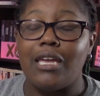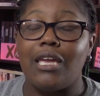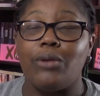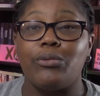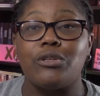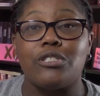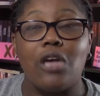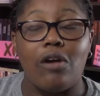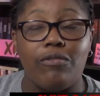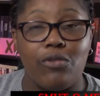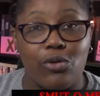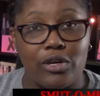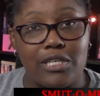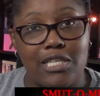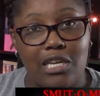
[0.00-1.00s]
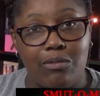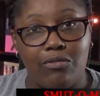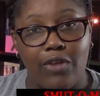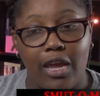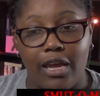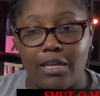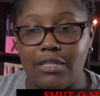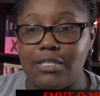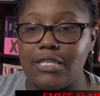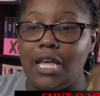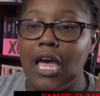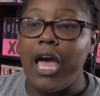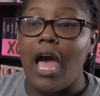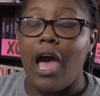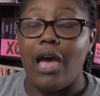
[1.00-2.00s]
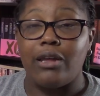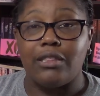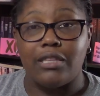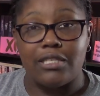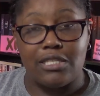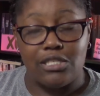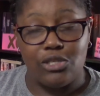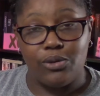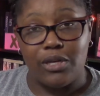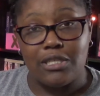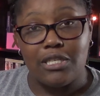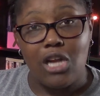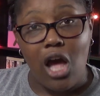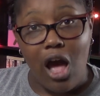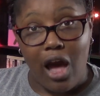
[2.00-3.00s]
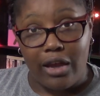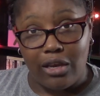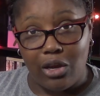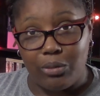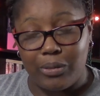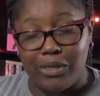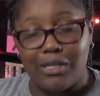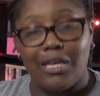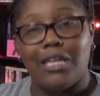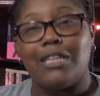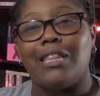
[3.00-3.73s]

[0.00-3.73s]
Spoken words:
It was 4 Steam fans. I listened to it as an audiobook.